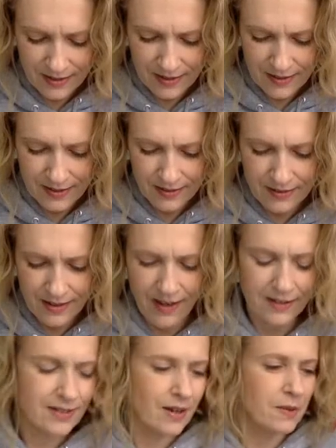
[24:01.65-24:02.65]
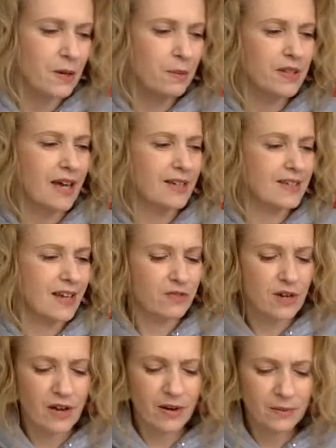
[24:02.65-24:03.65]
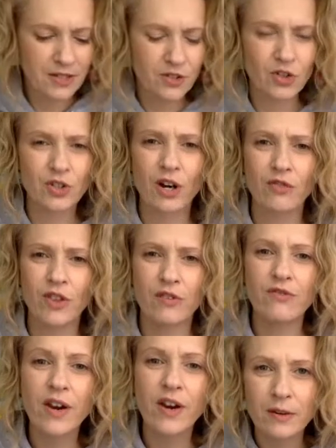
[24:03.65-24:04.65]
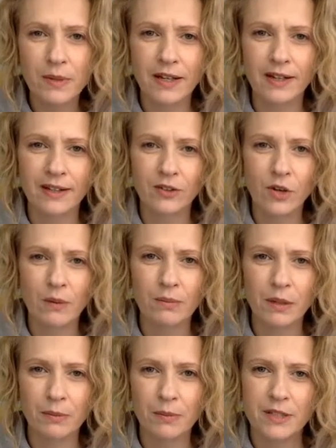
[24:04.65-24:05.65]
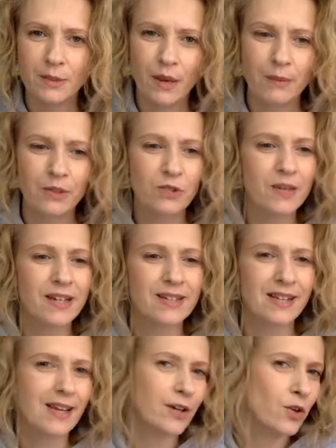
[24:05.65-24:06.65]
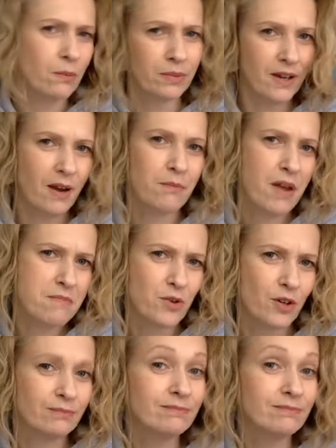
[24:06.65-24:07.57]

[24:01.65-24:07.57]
So yeah, so I'm gonna put that aside for now, and I'm gonna just start from the very beginning and crumple up a piece of paper just because I like crumpling up paper.